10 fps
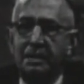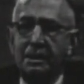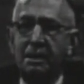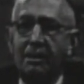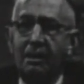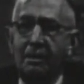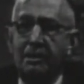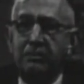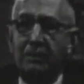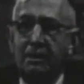that the
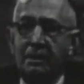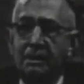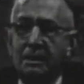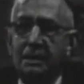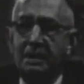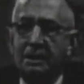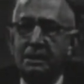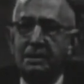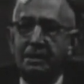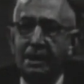cards were
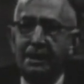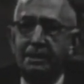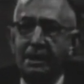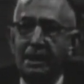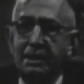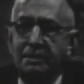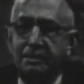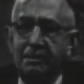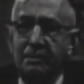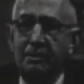stacked against
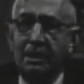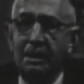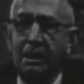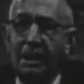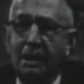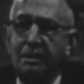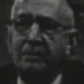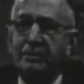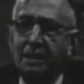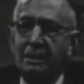you. How do you
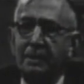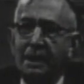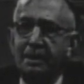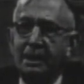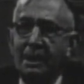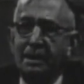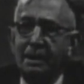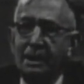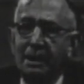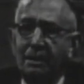feel about that
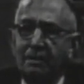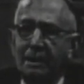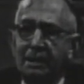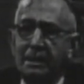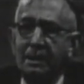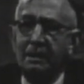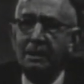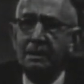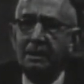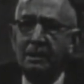now, and
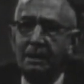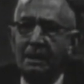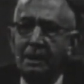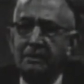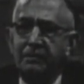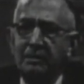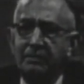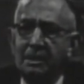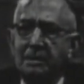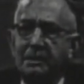if you
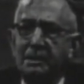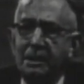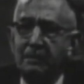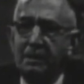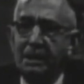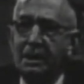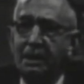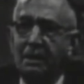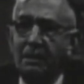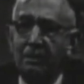feel the same way,
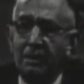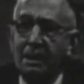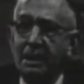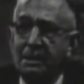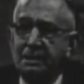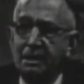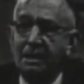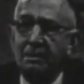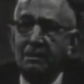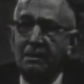why,
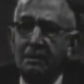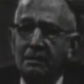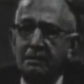Senator?